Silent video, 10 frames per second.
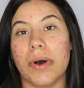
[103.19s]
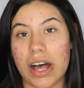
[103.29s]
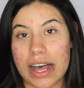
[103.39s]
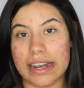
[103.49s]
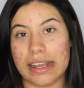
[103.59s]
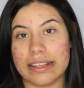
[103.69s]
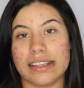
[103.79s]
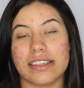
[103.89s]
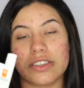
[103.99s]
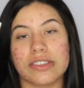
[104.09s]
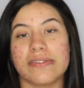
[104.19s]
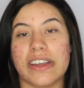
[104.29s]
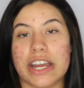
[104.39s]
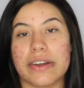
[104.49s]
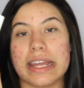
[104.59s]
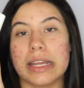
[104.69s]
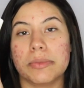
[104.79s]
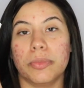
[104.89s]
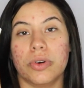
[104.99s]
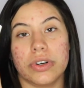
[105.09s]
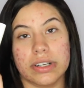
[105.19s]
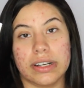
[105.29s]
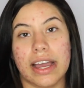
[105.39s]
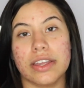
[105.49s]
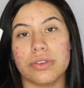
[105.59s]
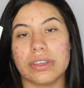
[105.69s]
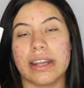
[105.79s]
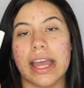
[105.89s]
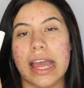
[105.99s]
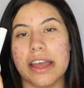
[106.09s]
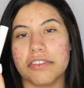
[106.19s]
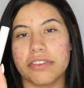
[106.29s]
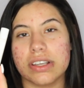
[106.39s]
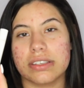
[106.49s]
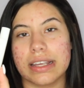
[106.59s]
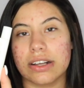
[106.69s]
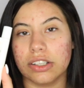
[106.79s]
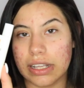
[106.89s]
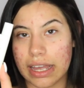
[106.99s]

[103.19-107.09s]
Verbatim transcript: but this is very important. I use it every single